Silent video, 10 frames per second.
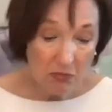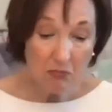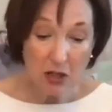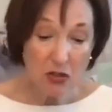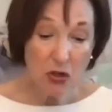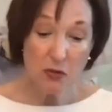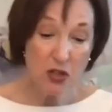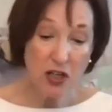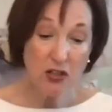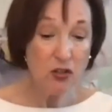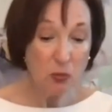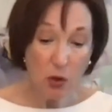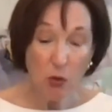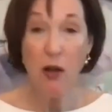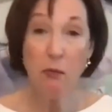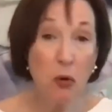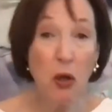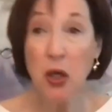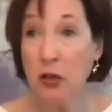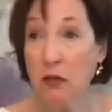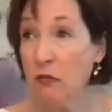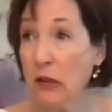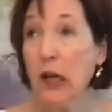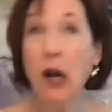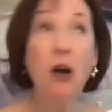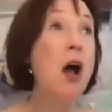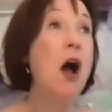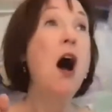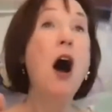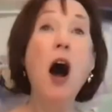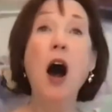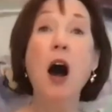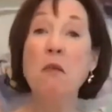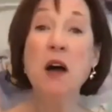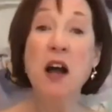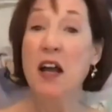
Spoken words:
interpretations were quite brilliant, you know.